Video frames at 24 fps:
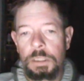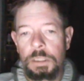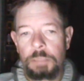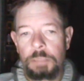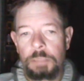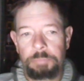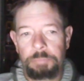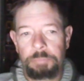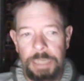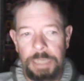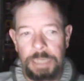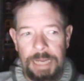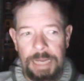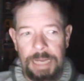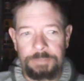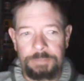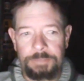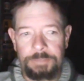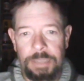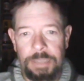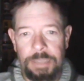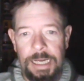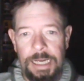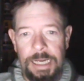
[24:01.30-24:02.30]
But
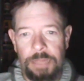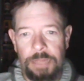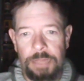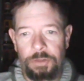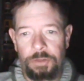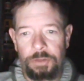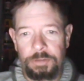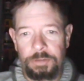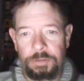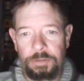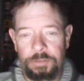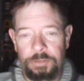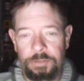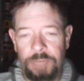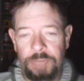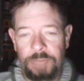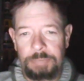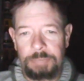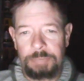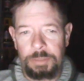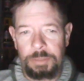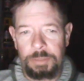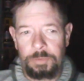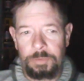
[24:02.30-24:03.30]
after that, I thought the
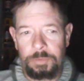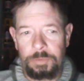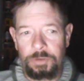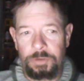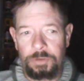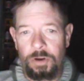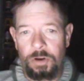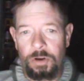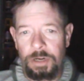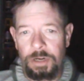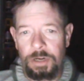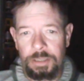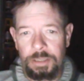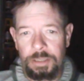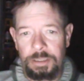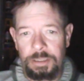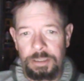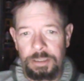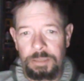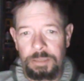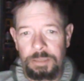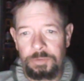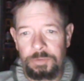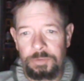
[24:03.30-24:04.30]
excitement was gone, and
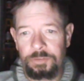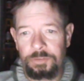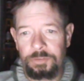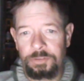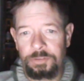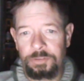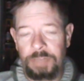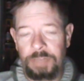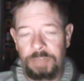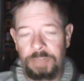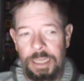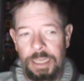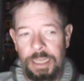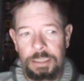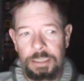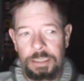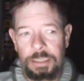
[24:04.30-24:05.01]
then it was just like